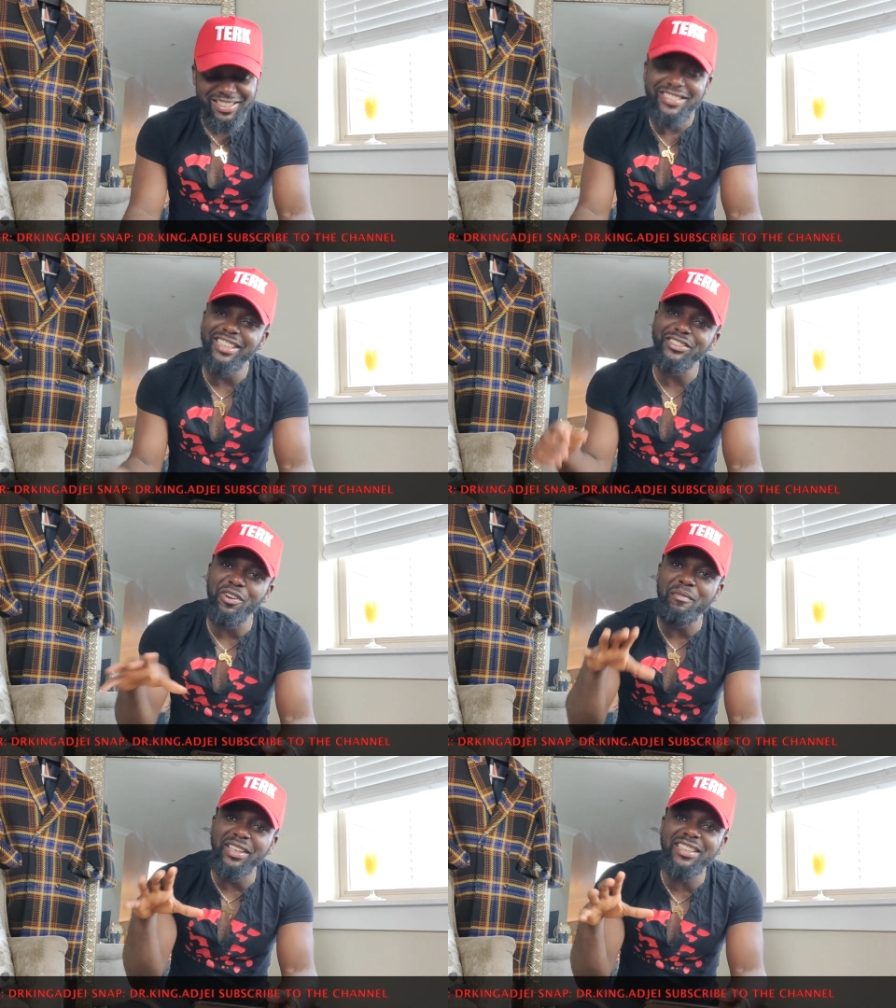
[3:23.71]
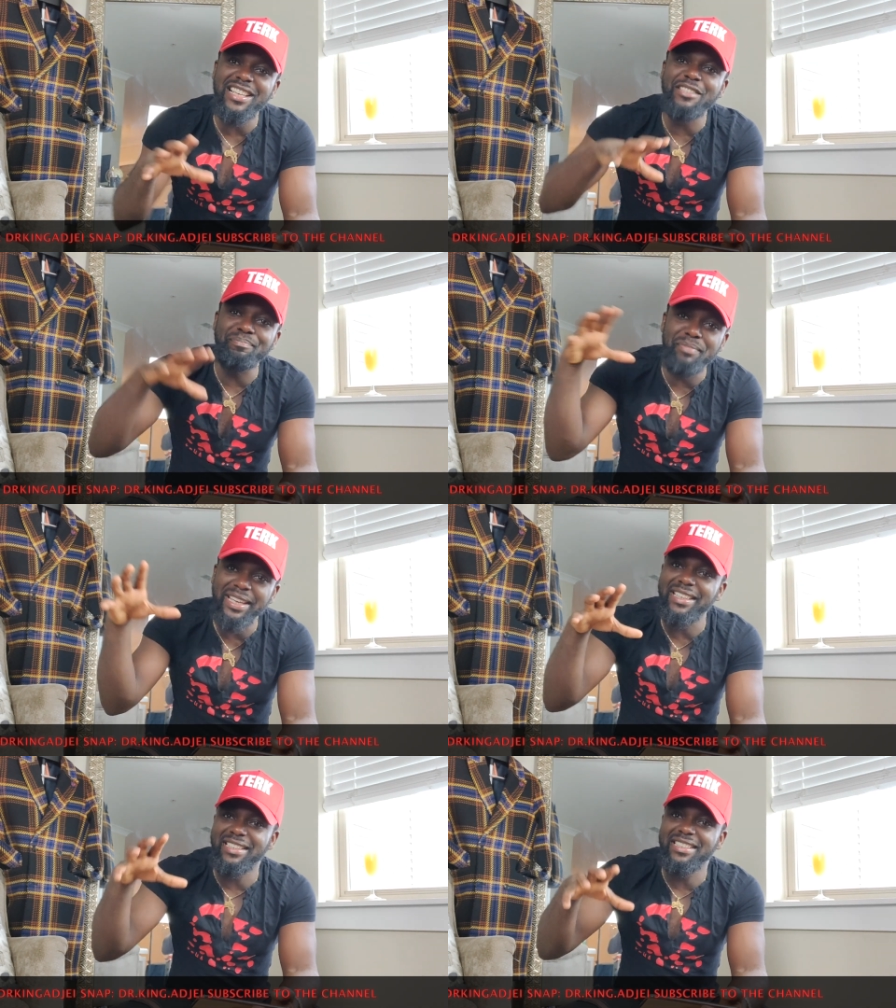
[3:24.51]
She's like, she want money that's
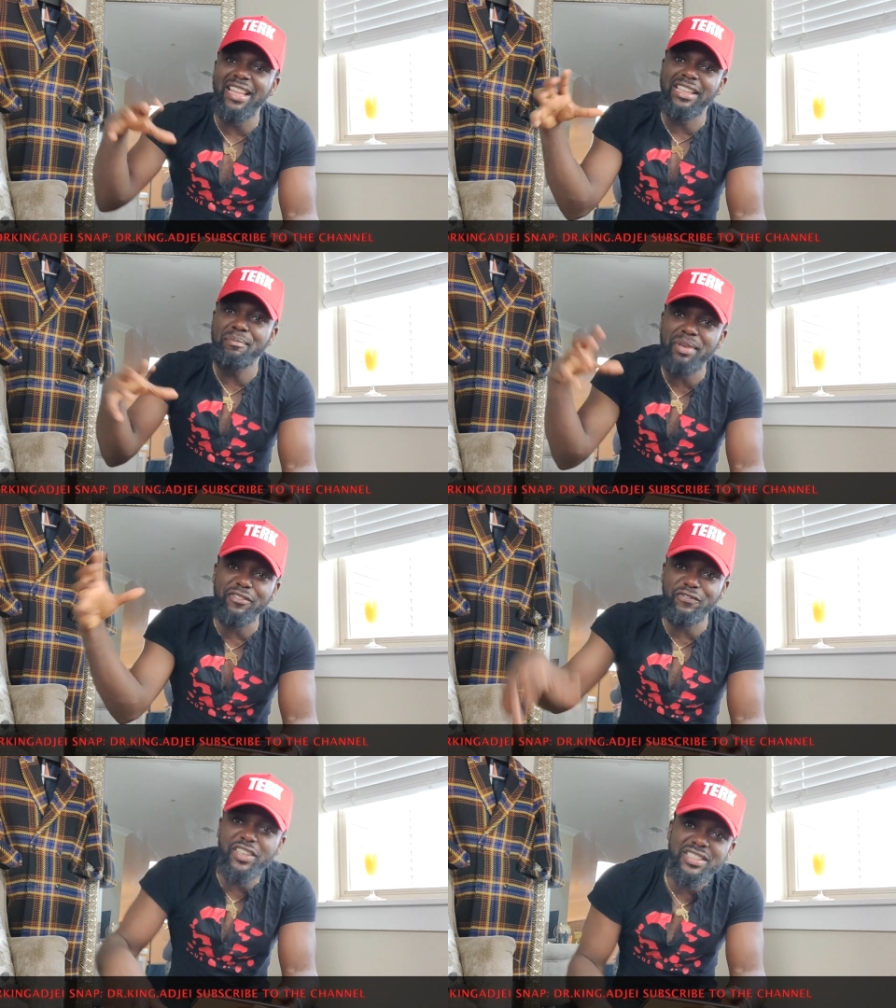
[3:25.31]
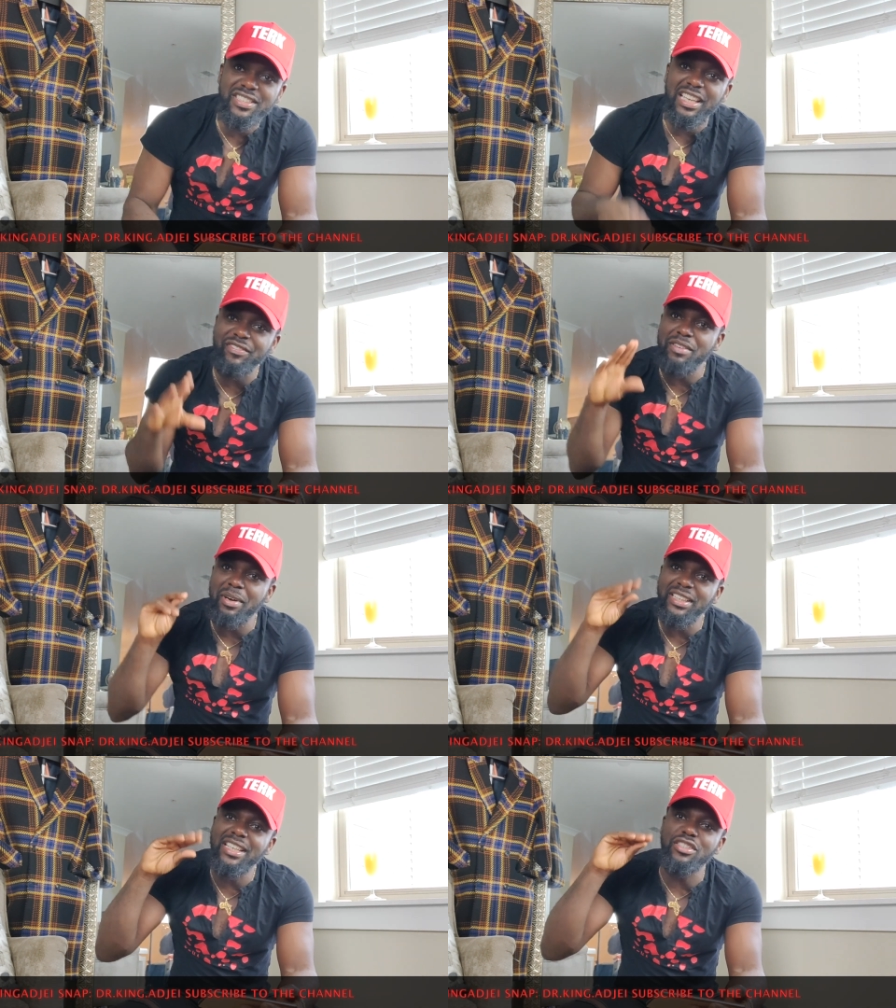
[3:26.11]
big, like a big fish. If the
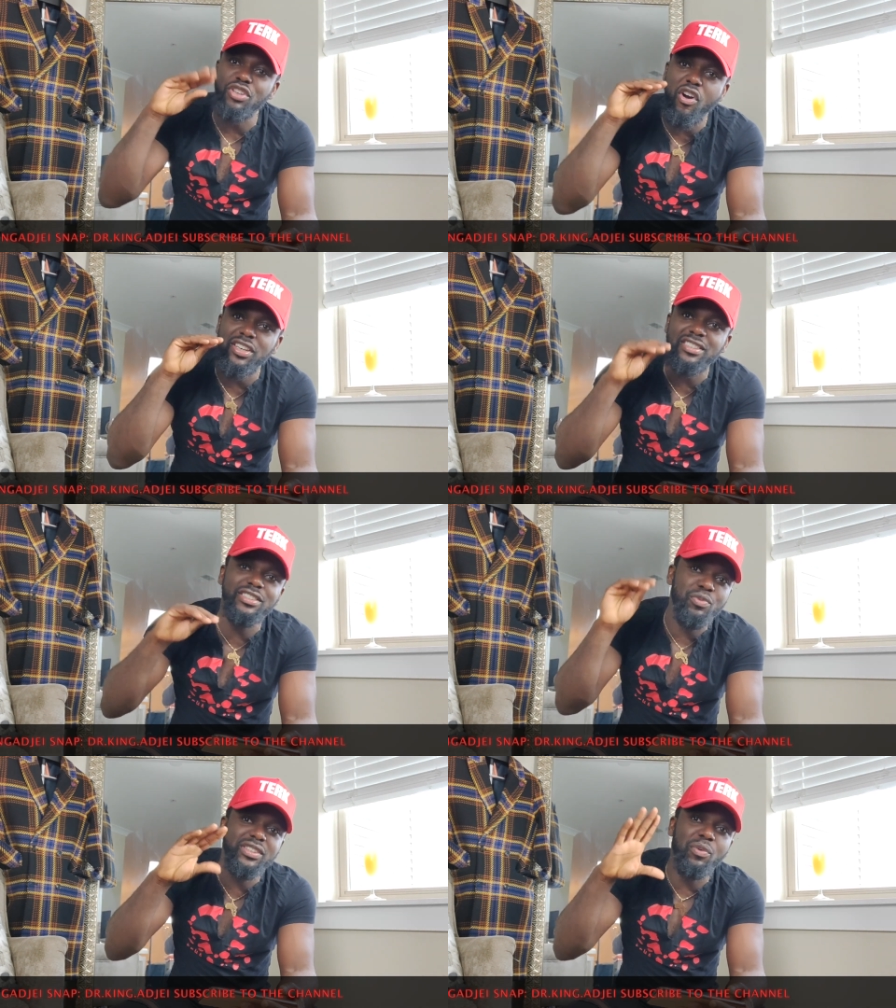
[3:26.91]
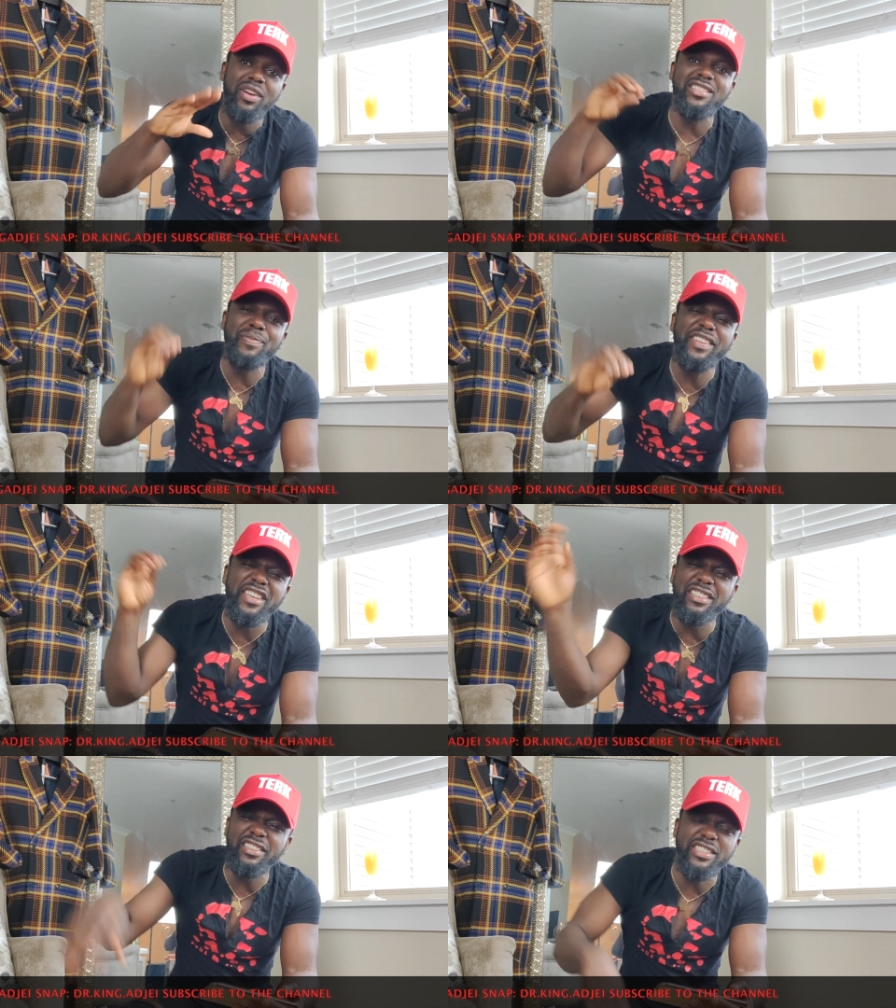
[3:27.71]
money can talk, she want the one to
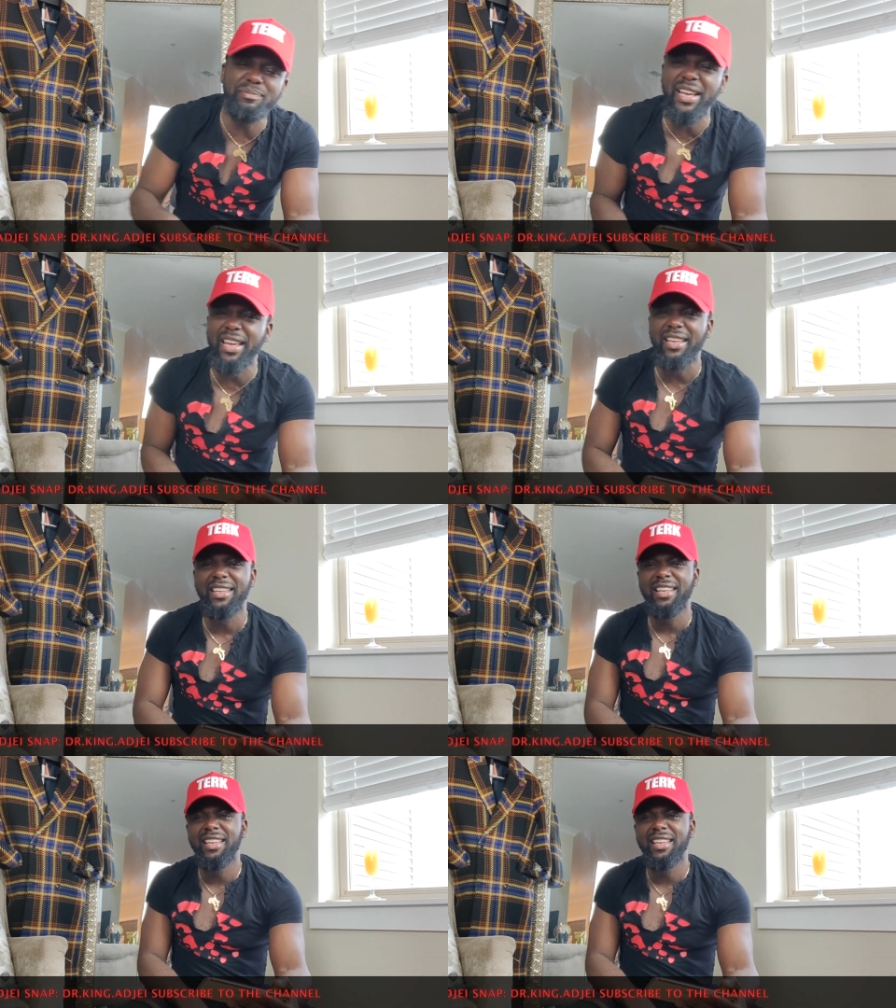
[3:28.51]
speak English, man.